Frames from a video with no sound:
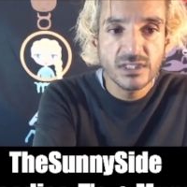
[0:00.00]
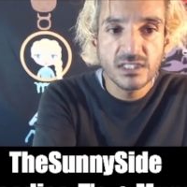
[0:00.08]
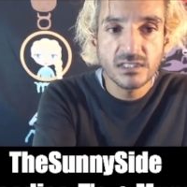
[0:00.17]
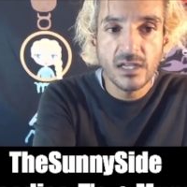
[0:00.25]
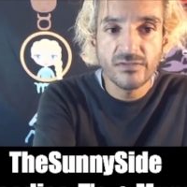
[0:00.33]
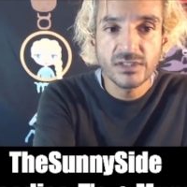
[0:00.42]

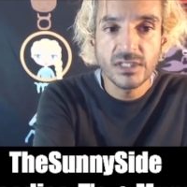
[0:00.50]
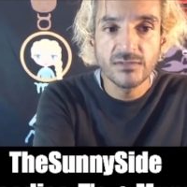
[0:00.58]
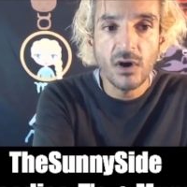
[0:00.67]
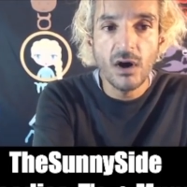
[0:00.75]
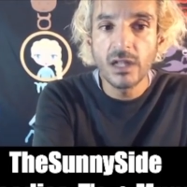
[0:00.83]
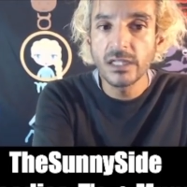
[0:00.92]
these lovers have
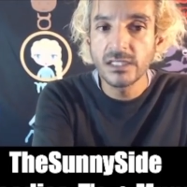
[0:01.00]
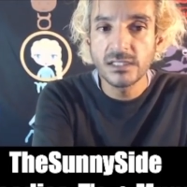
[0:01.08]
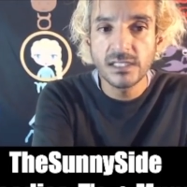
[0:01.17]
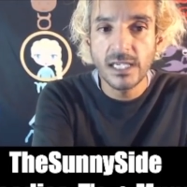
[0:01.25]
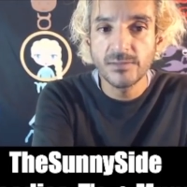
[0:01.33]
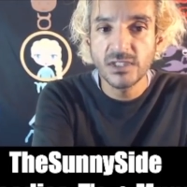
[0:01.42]
all of the
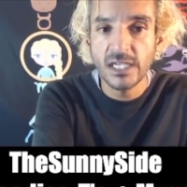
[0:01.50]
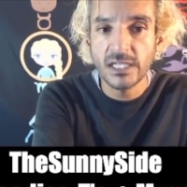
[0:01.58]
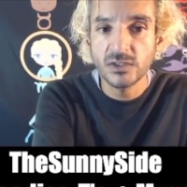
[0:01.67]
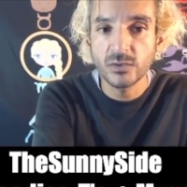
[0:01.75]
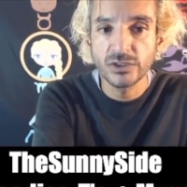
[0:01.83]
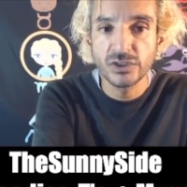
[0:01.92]
same
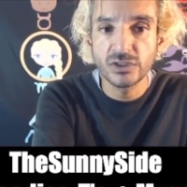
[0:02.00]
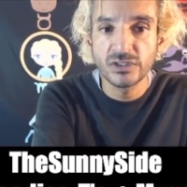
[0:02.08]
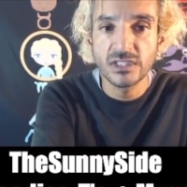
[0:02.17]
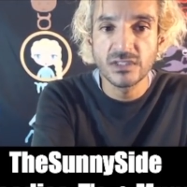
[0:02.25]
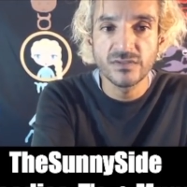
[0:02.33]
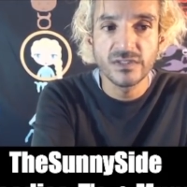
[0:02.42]
sexual
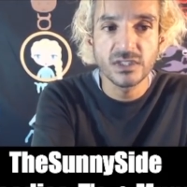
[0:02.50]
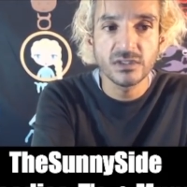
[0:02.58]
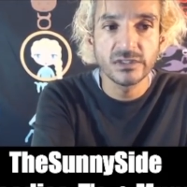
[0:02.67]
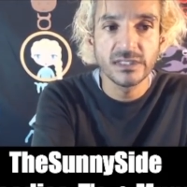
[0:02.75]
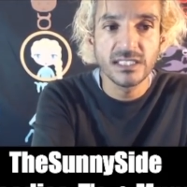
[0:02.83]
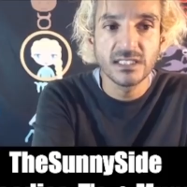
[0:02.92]
juices,
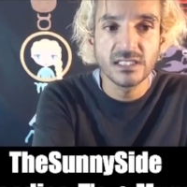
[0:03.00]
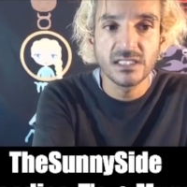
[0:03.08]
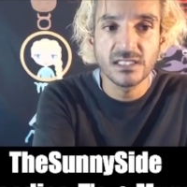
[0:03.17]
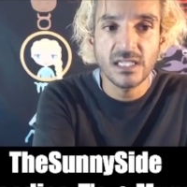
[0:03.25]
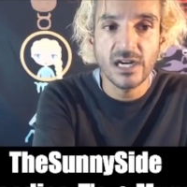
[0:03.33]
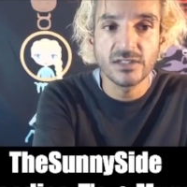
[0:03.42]
physical needs, and
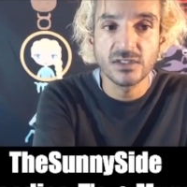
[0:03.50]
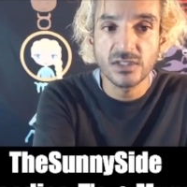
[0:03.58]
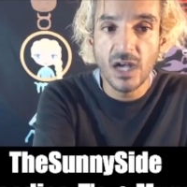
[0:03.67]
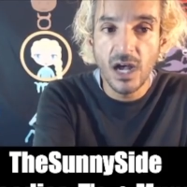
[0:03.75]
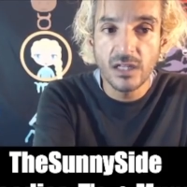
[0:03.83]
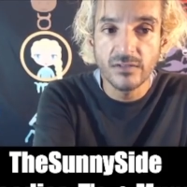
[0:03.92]
desires as
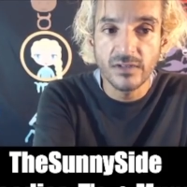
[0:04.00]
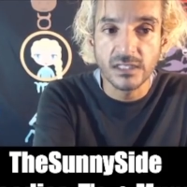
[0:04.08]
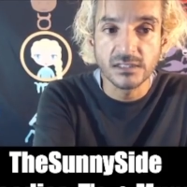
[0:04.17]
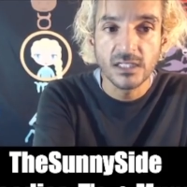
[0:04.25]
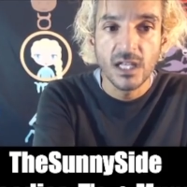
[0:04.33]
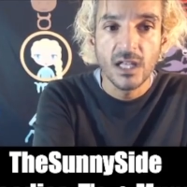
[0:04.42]
all of us.